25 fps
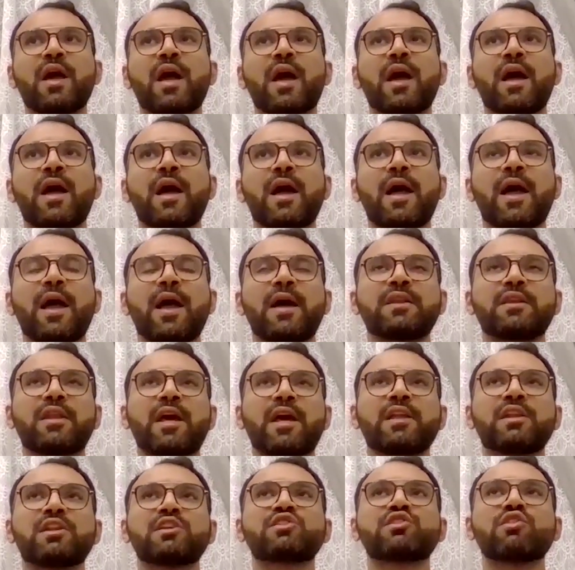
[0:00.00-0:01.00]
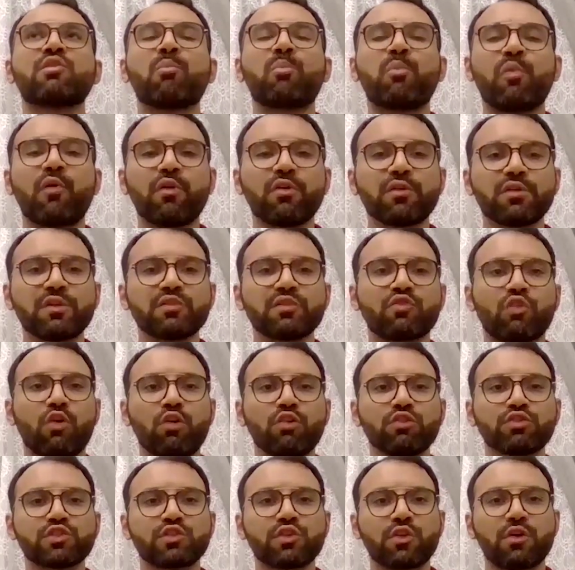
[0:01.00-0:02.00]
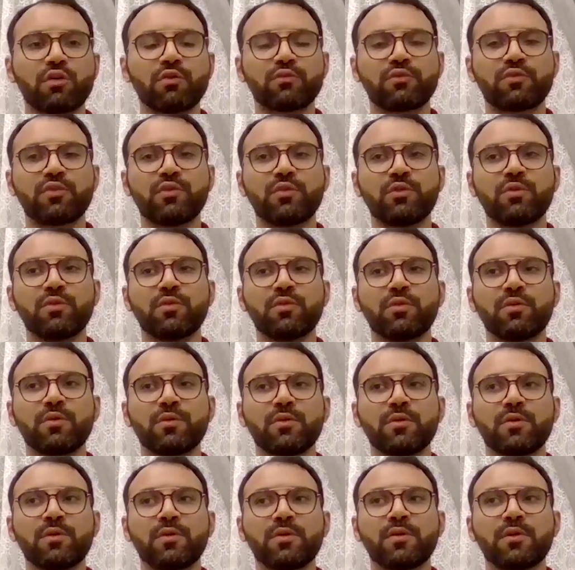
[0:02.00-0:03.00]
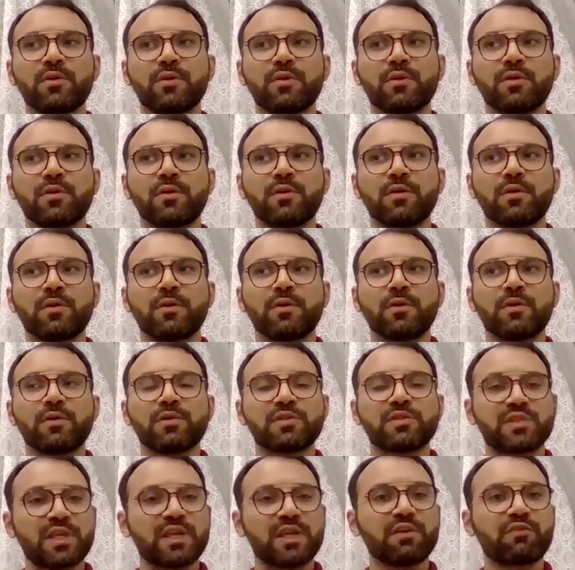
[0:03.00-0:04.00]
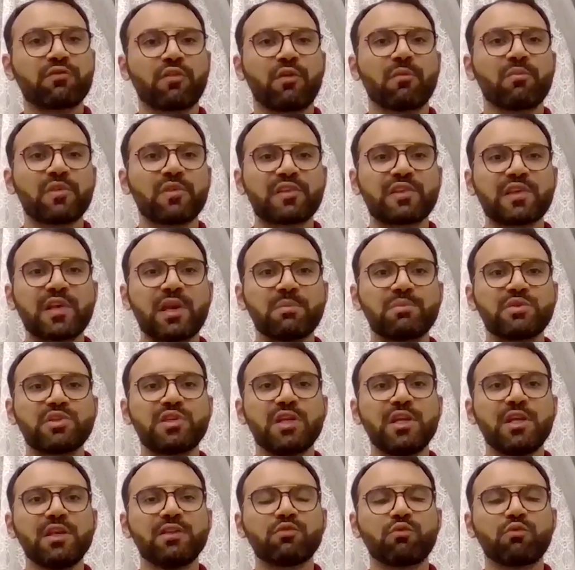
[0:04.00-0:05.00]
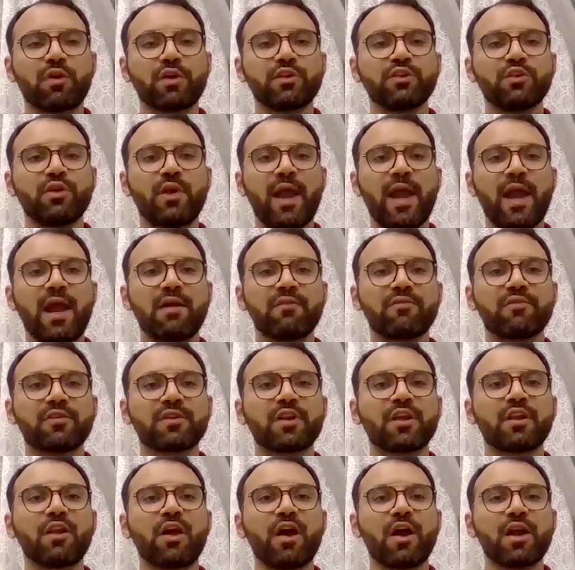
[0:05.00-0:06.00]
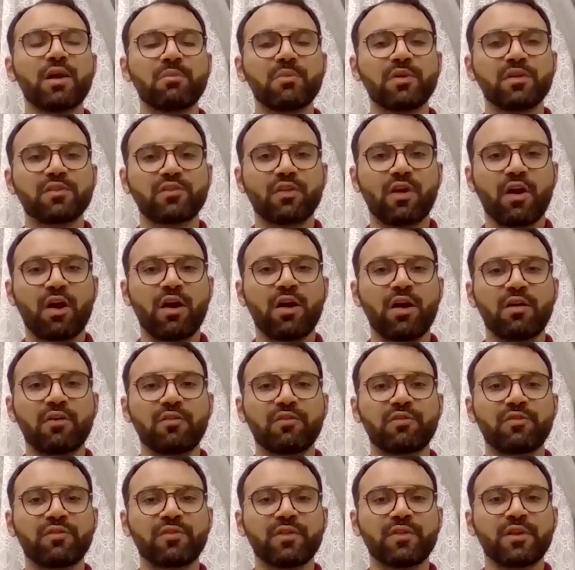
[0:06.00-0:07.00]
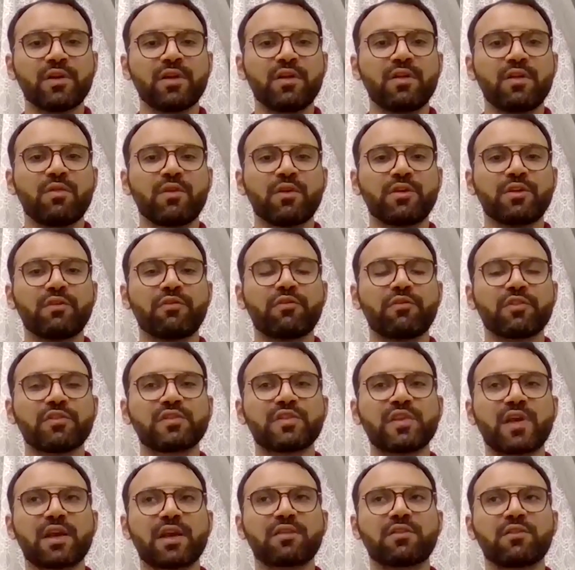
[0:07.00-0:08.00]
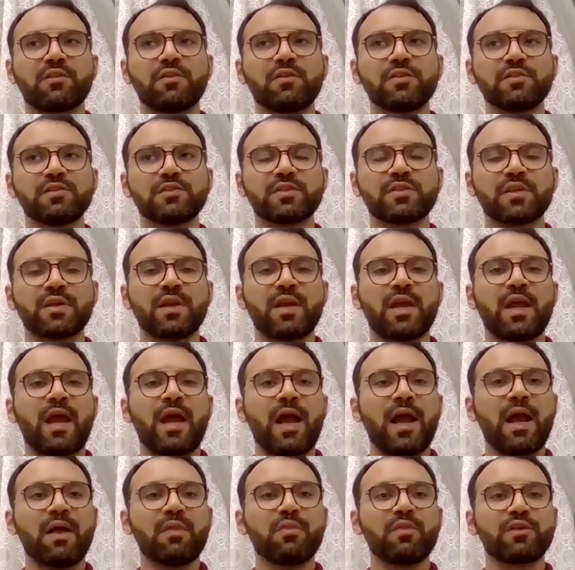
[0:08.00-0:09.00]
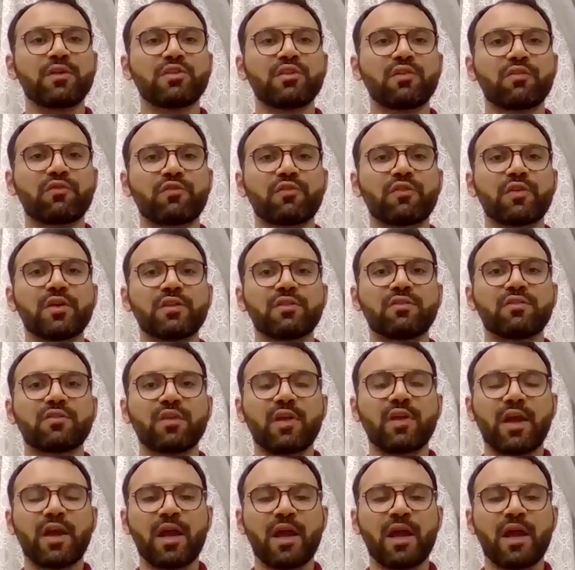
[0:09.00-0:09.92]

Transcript: And it's important also to sing from the same sheet, where you have an alignment of the different sectors and the different